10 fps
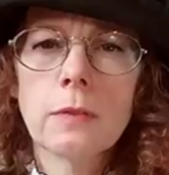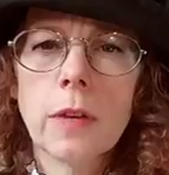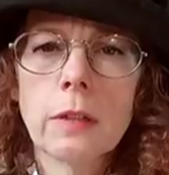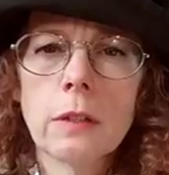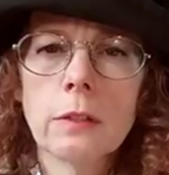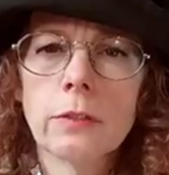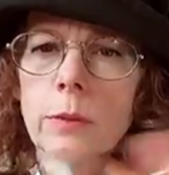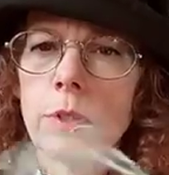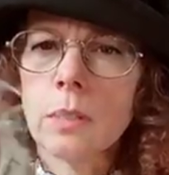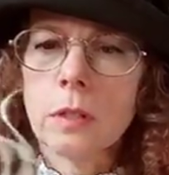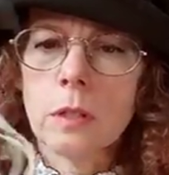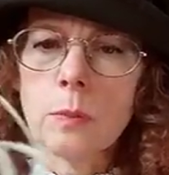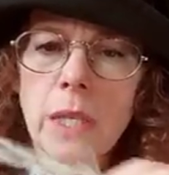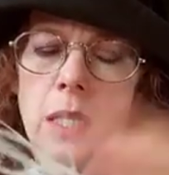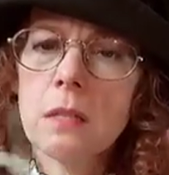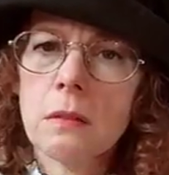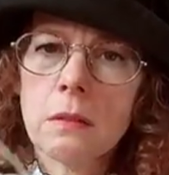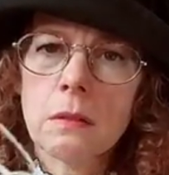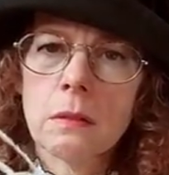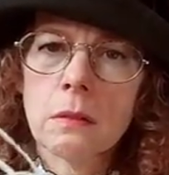feather or if it was just this
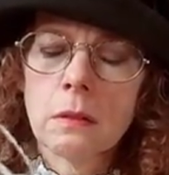piece.